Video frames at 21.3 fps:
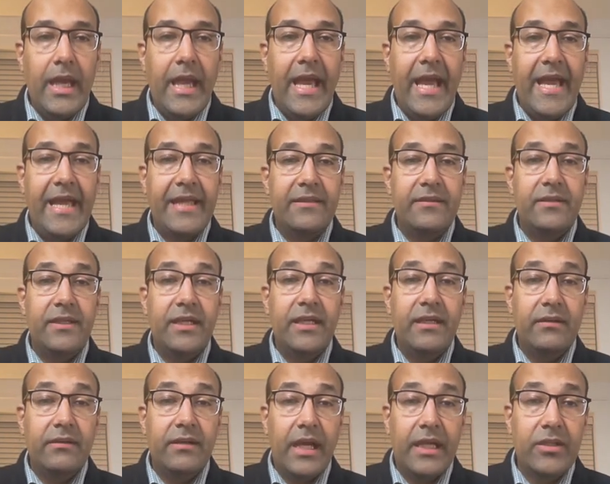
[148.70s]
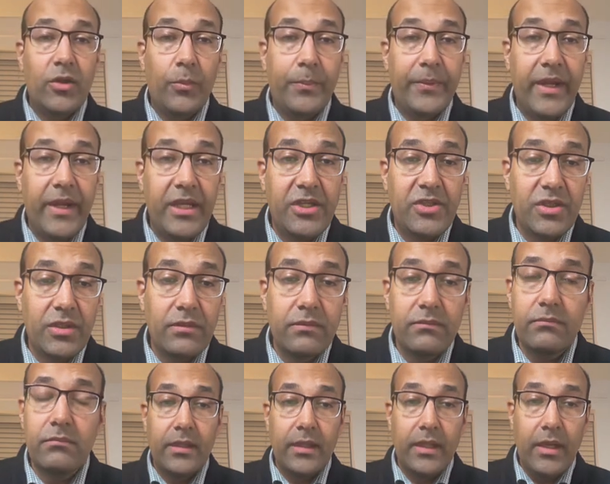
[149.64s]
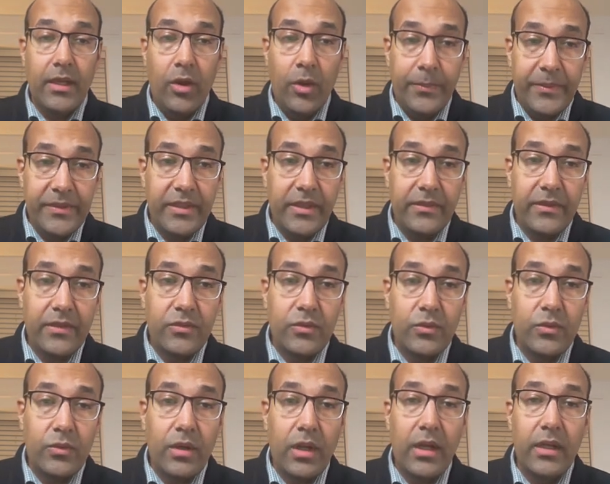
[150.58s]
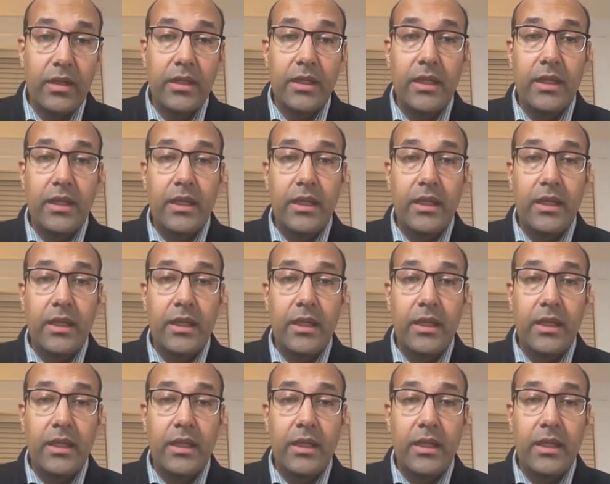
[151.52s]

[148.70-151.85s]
and here an operation opening the dura,